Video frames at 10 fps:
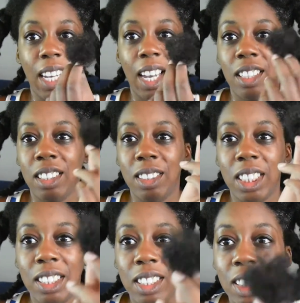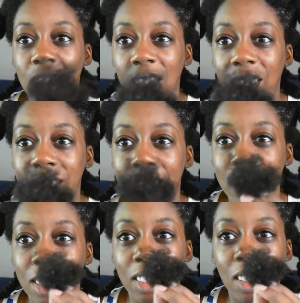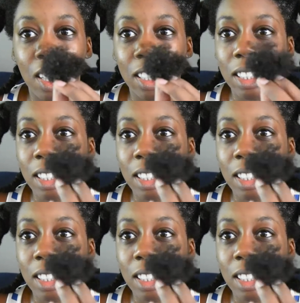don't know, is this a lot? Is it not?